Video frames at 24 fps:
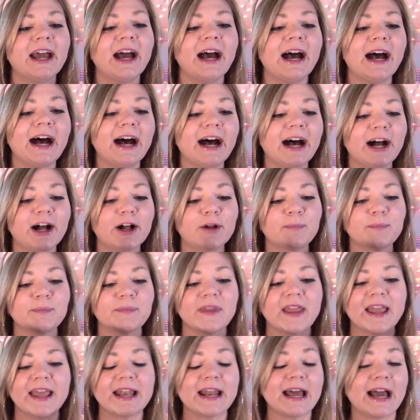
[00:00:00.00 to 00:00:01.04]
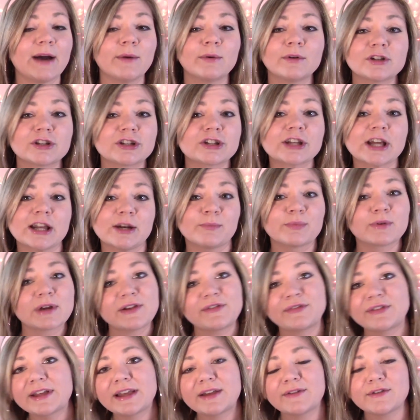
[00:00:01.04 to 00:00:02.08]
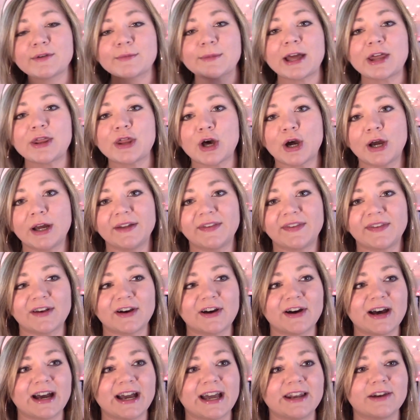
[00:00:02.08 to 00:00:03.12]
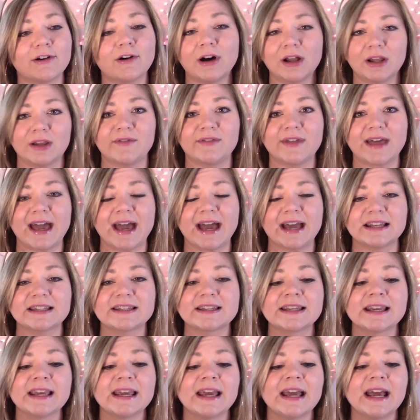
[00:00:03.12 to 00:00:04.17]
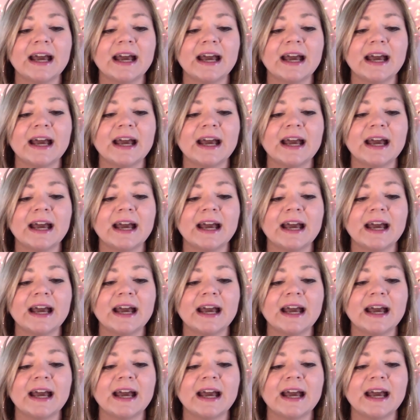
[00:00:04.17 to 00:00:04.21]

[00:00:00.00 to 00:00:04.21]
And I will just kind of briefly give you my thoughts on all of that.